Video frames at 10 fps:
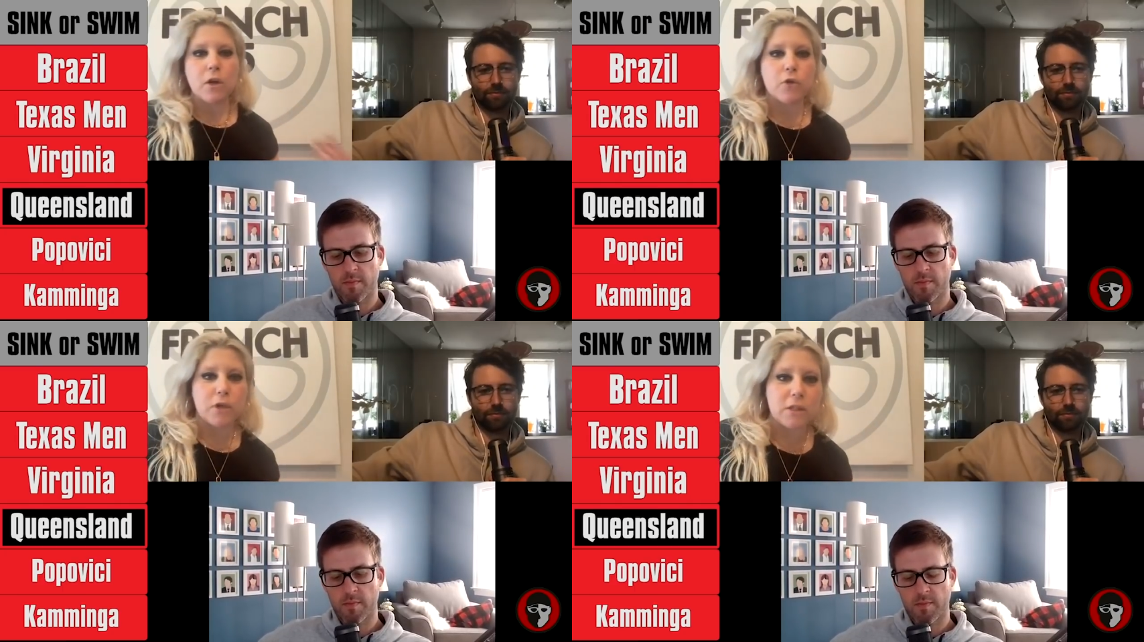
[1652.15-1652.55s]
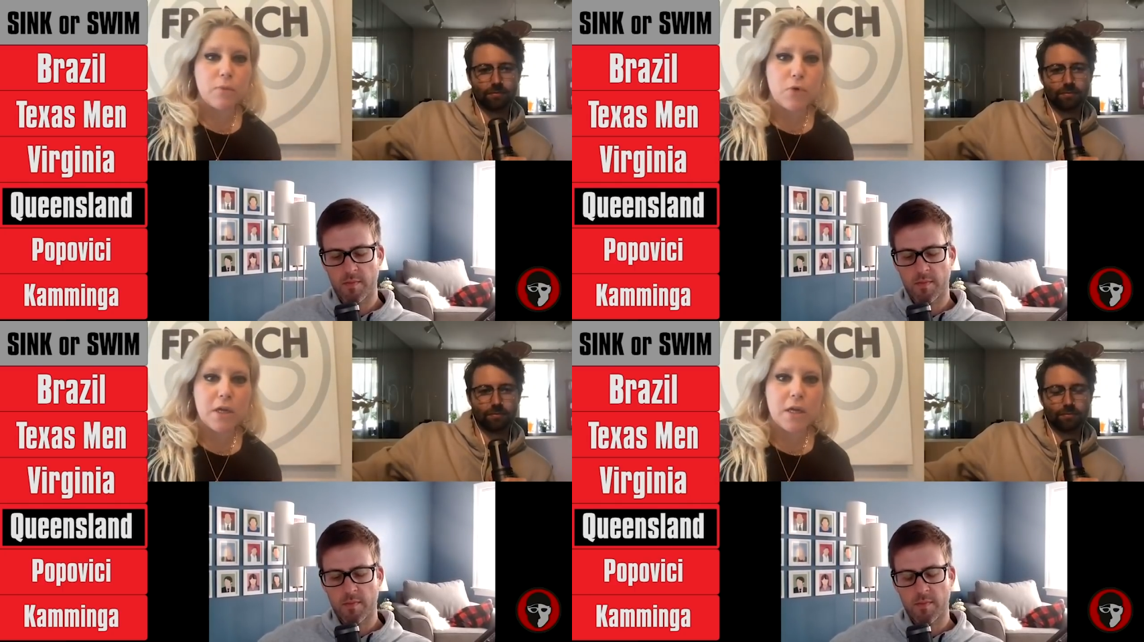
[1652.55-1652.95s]
Speaker 1: Chris
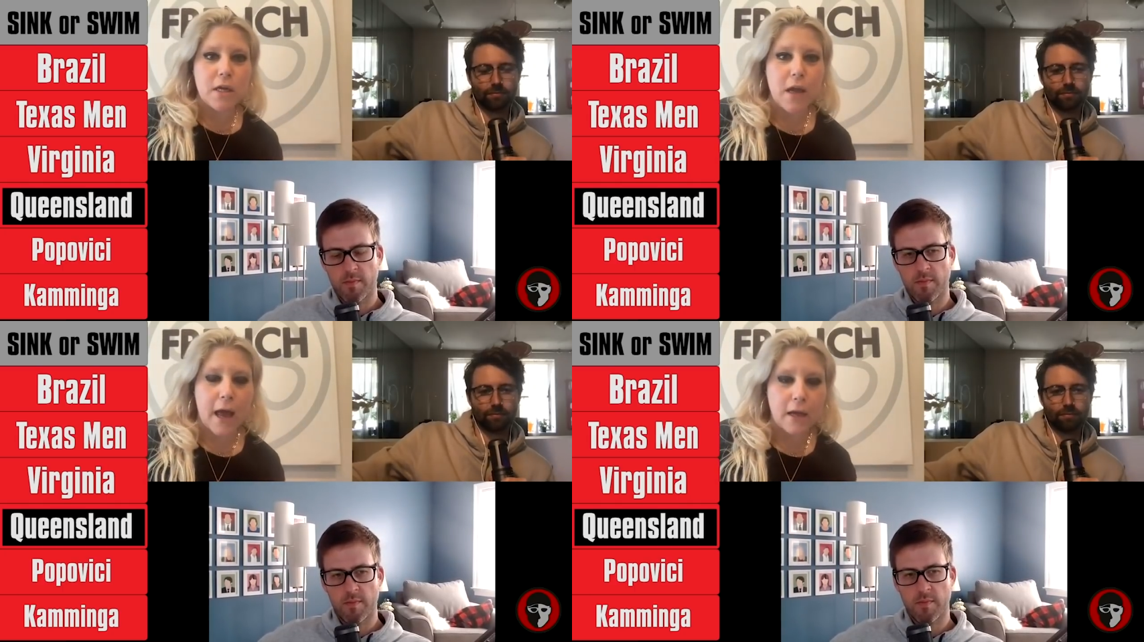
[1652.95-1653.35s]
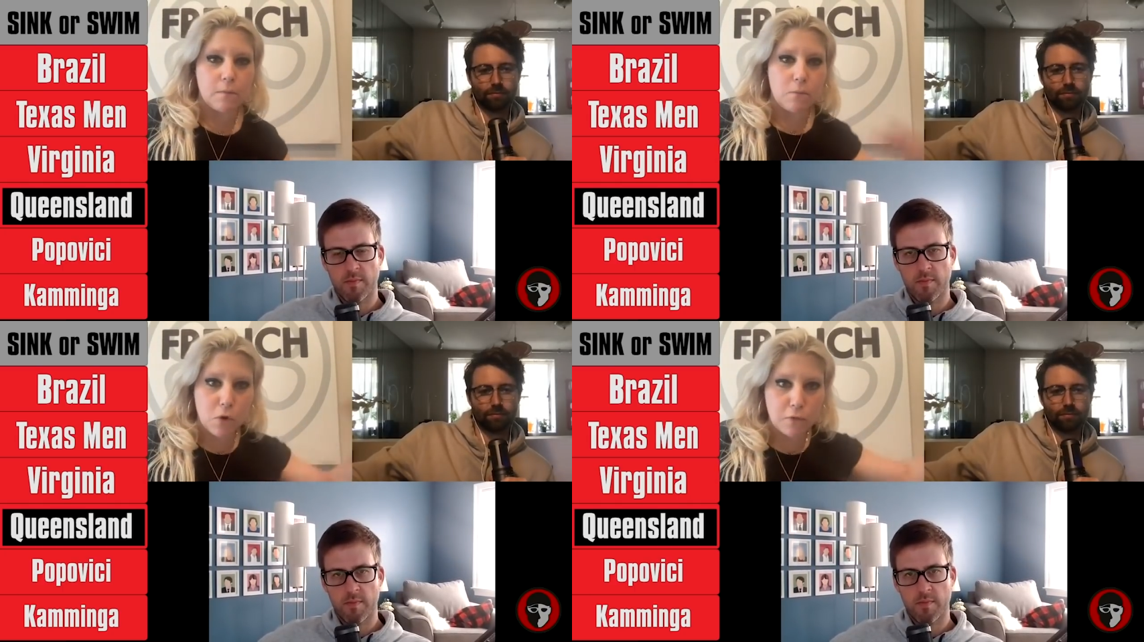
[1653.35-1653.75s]
Mooney
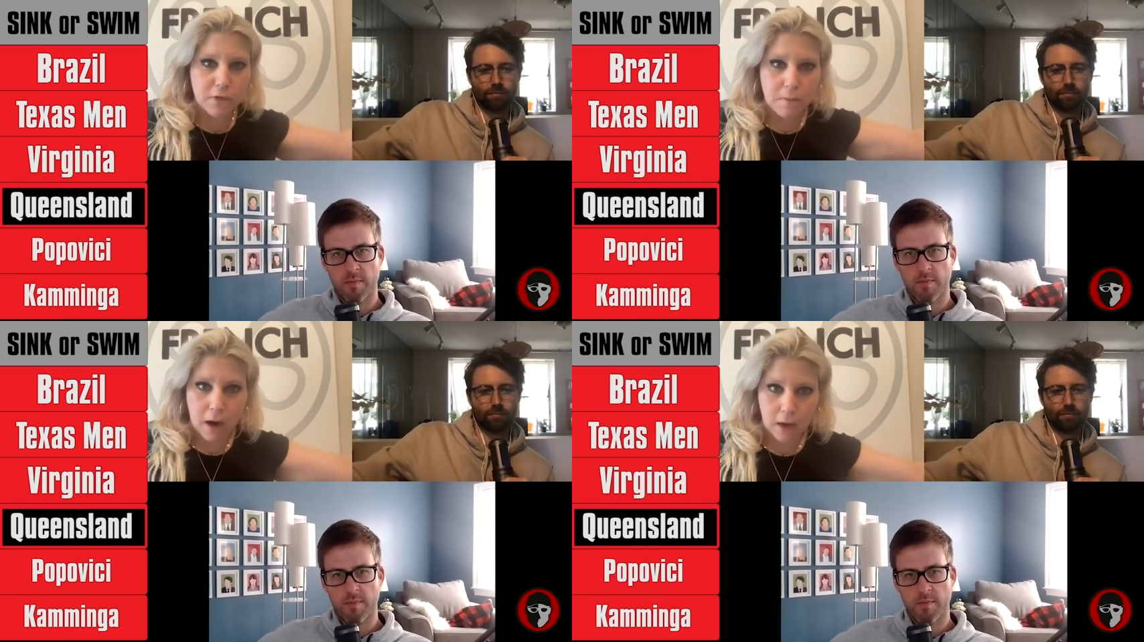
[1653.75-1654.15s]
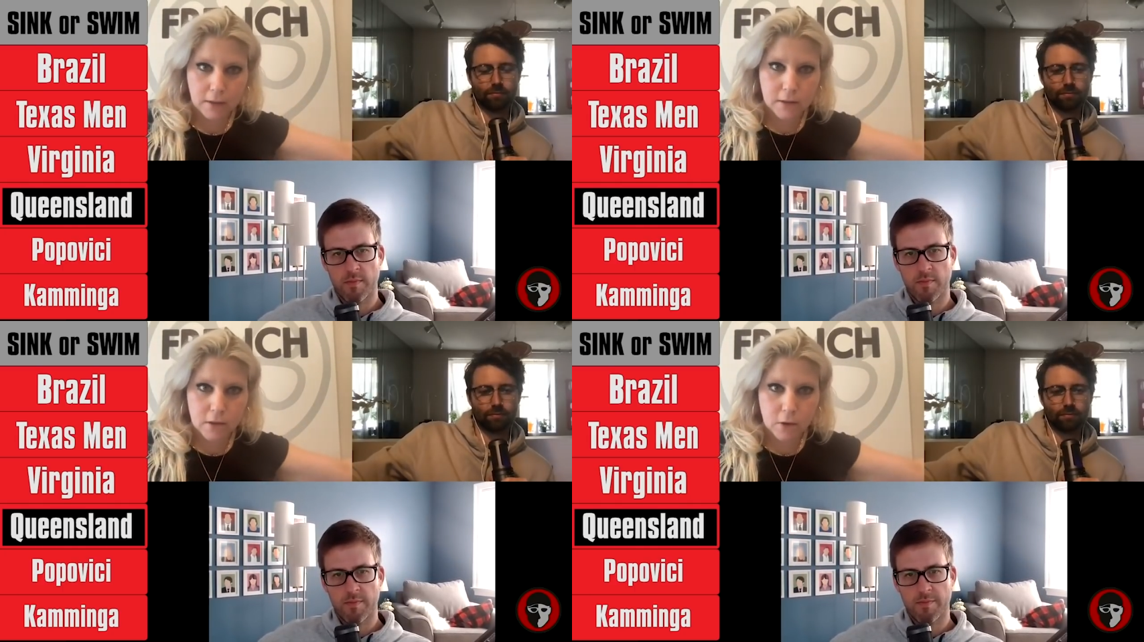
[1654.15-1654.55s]
had moved to
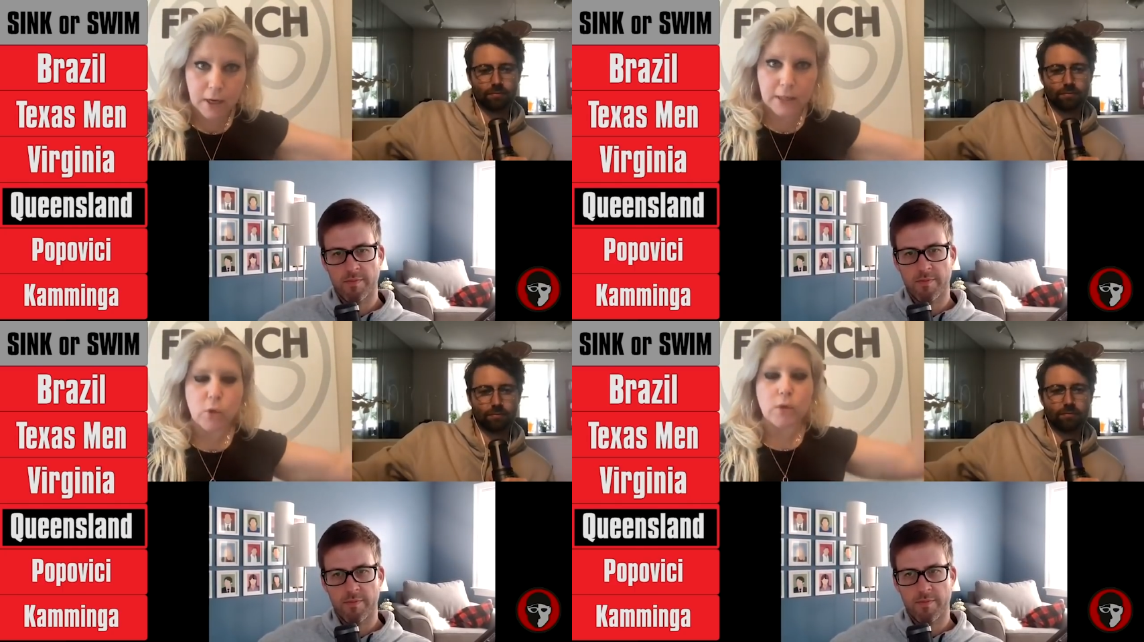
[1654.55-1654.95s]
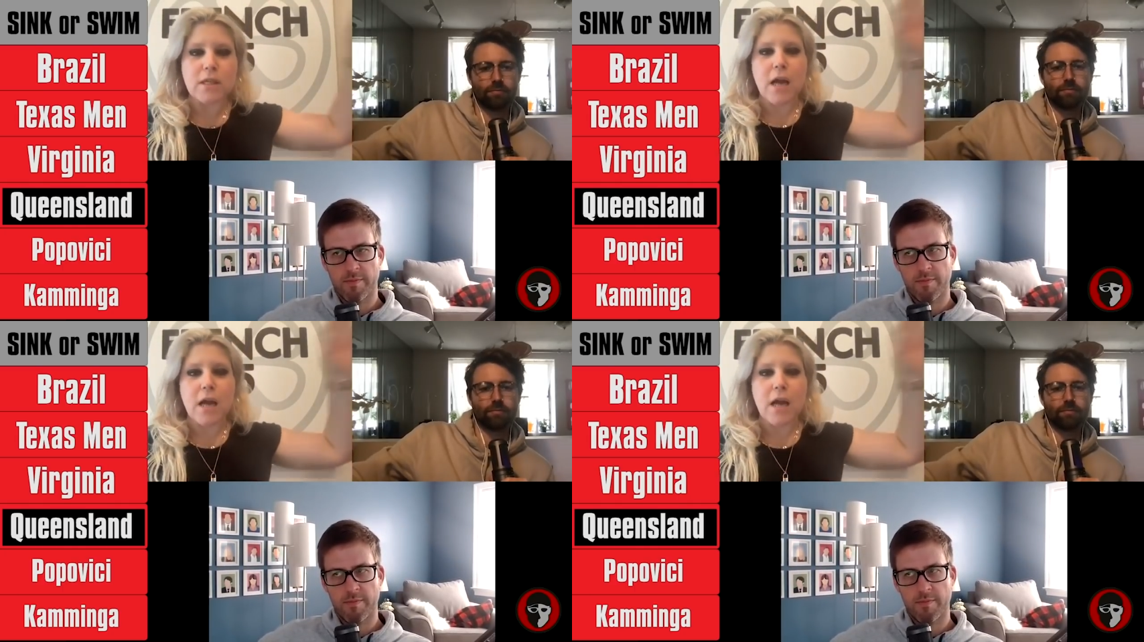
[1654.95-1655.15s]
Bond, okay? So it's